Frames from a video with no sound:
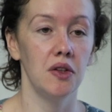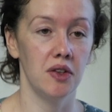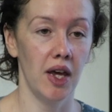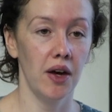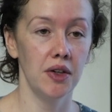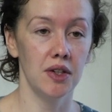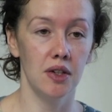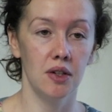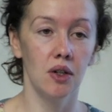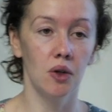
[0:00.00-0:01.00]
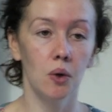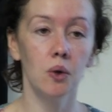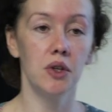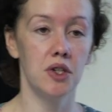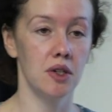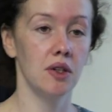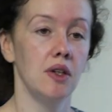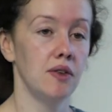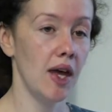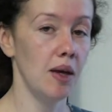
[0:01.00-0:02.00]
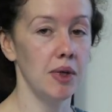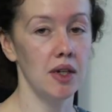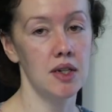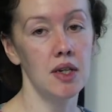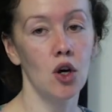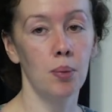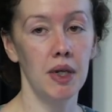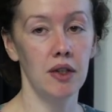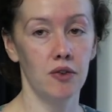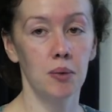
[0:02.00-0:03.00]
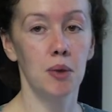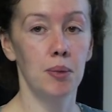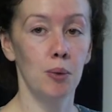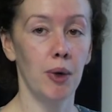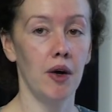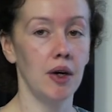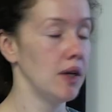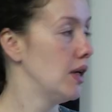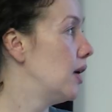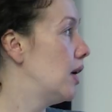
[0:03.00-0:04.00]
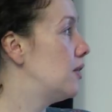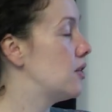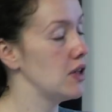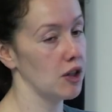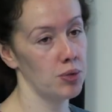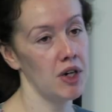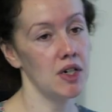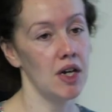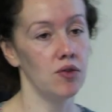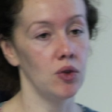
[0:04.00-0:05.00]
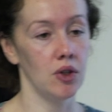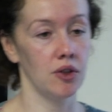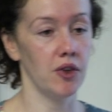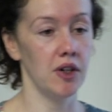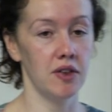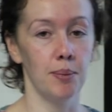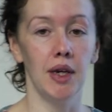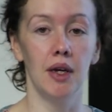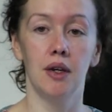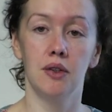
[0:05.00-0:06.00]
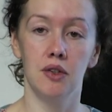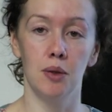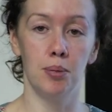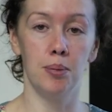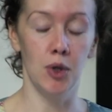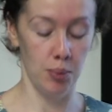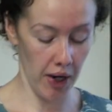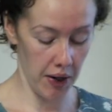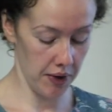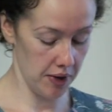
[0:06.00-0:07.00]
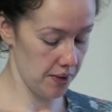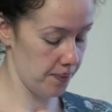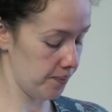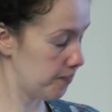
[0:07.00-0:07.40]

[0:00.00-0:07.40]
It's inherited all these A, B, and D copies from the blue parent, and so the expression level looks very similar to the blue parent.